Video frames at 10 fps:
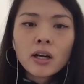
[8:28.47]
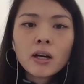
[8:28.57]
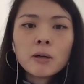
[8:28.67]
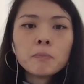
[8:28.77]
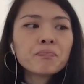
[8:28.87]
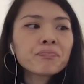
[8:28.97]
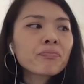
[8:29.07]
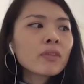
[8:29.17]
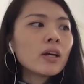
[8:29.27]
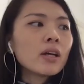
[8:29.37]
Um,
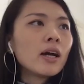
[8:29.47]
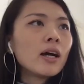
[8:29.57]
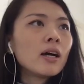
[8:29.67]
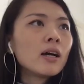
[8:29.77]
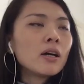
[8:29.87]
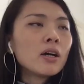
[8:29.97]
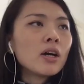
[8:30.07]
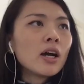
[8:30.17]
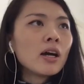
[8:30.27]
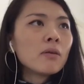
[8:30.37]
uh,
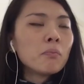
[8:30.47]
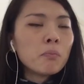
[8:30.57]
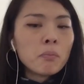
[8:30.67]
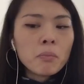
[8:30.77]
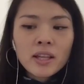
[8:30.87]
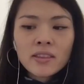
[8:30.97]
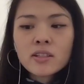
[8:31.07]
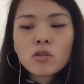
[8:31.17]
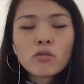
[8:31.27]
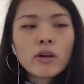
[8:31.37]
uh, many
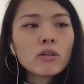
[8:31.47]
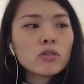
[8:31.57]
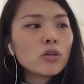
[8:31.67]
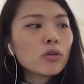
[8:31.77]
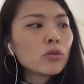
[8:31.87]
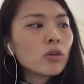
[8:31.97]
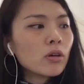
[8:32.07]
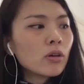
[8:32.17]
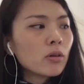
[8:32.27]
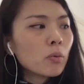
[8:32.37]
things around, you know,
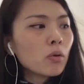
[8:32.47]
the, the